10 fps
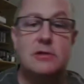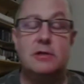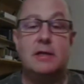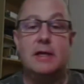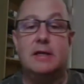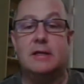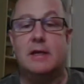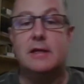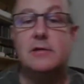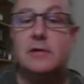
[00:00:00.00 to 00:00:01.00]
couldn't get into
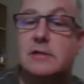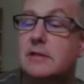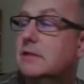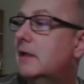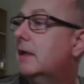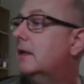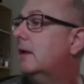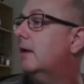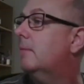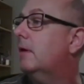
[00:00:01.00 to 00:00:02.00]
Hendrix's set,
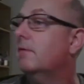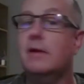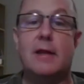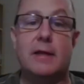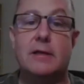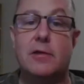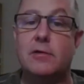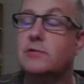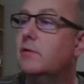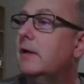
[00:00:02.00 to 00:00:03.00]
but I really like the
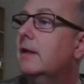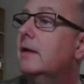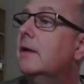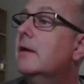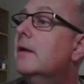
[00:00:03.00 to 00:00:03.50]
Otis Redding.